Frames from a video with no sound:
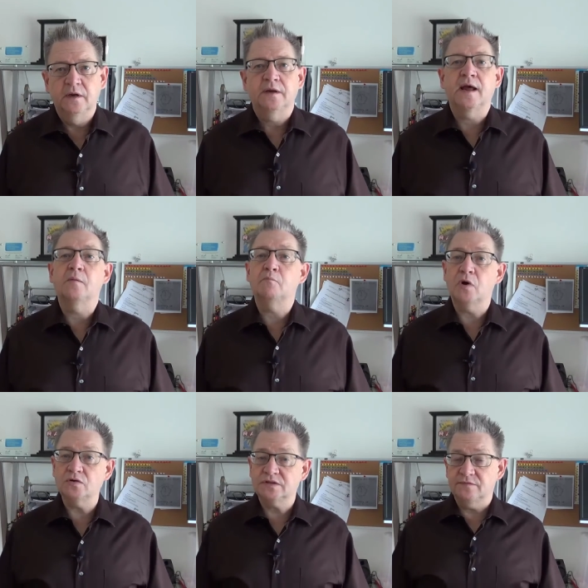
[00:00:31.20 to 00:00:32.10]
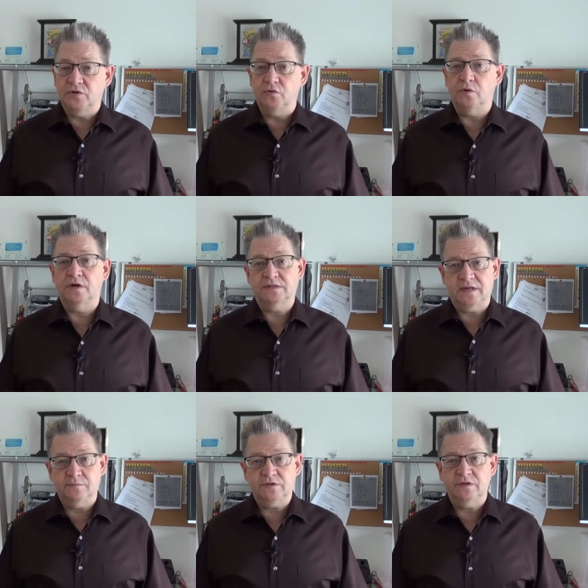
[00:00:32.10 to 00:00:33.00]
Now, most of you are
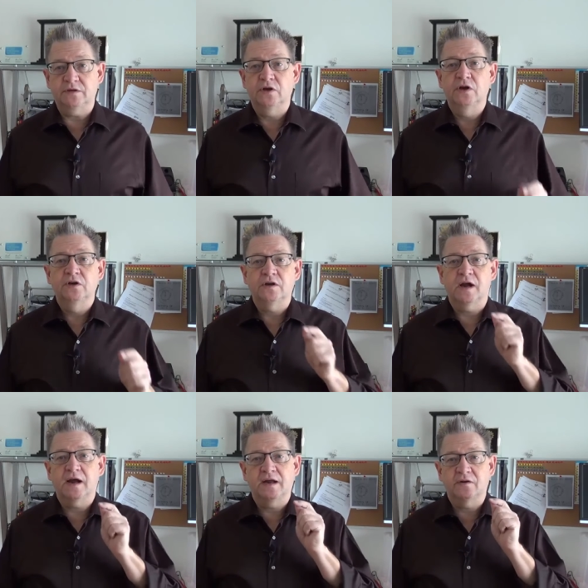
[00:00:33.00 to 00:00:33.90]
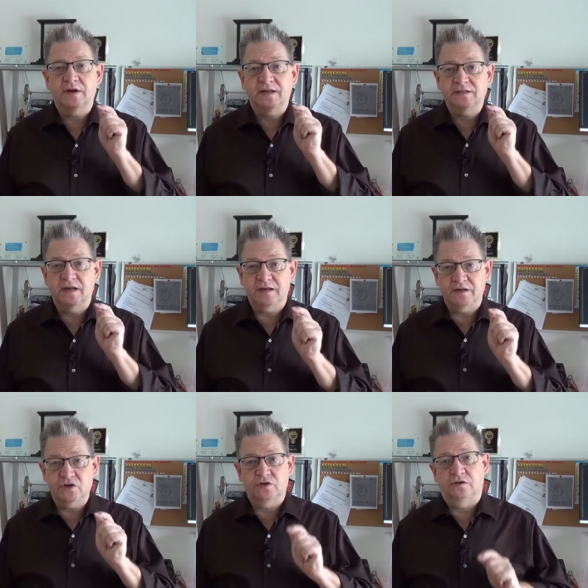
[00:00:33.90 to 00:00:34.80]
tempted to hire a
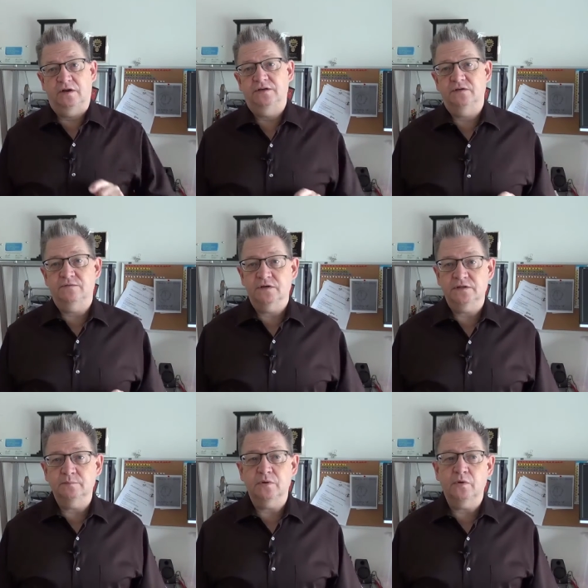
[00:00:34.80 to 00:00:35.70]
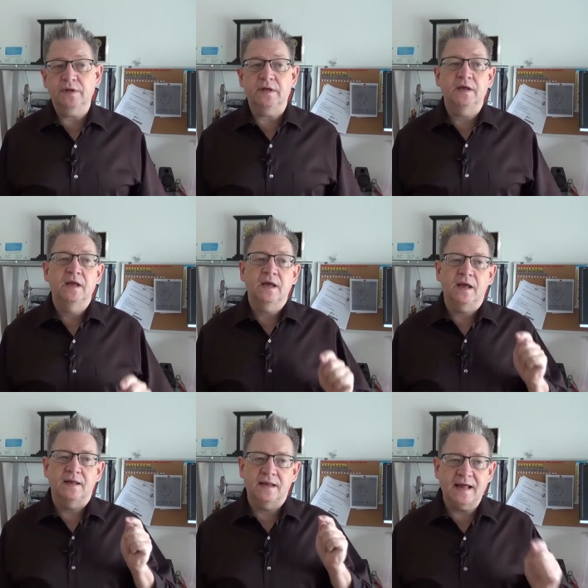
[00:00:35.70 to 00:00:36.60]
technician as your first employee,
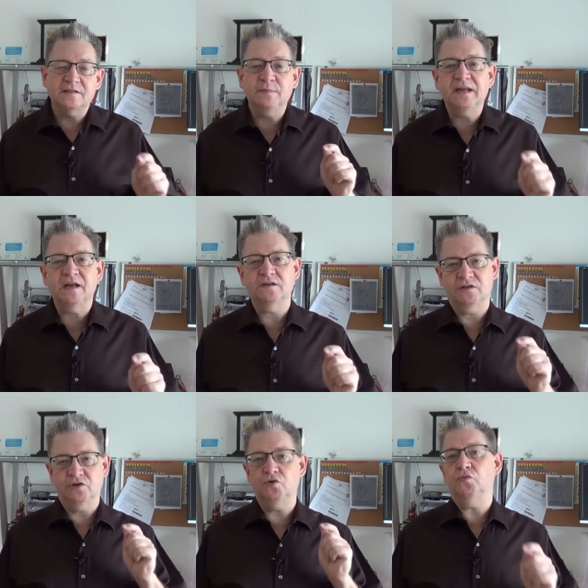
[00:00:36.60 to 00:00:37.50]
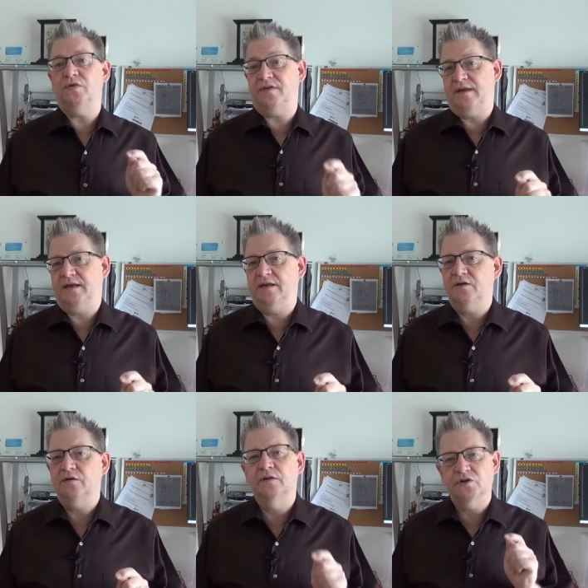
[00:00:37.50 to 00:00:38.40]
and that's because you
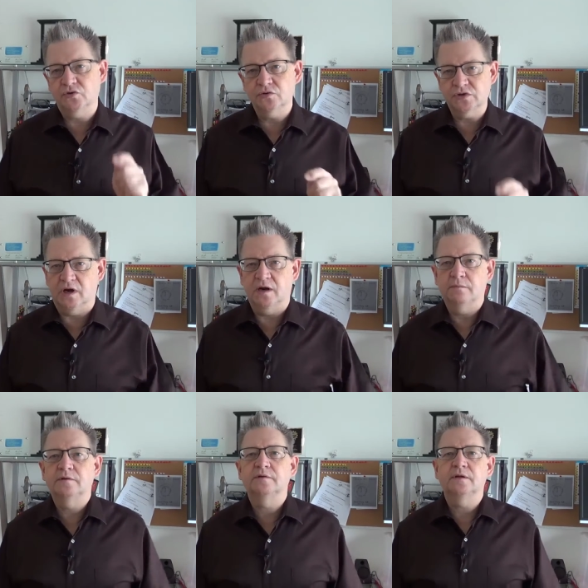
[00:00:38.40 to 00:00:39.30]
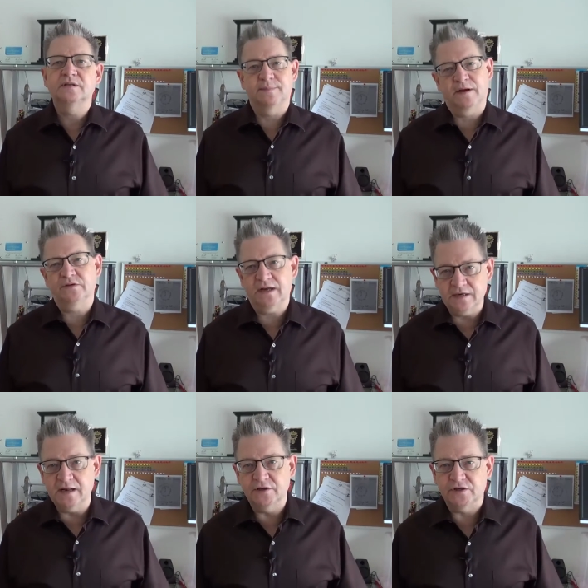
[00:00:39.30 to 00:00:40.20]
think that your job is about
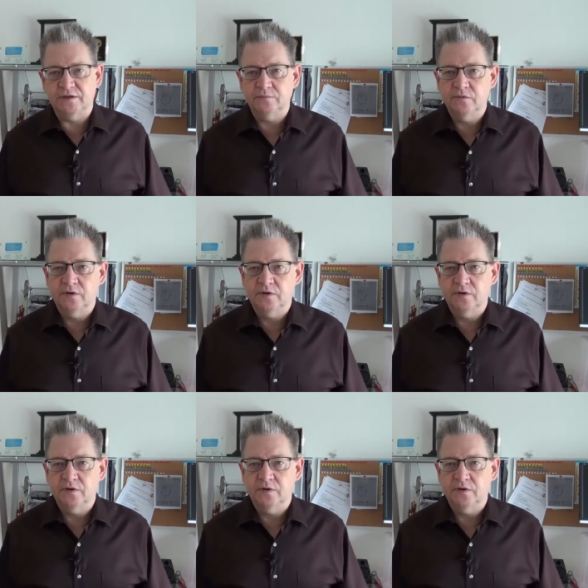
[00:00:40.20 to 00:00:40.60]
technology.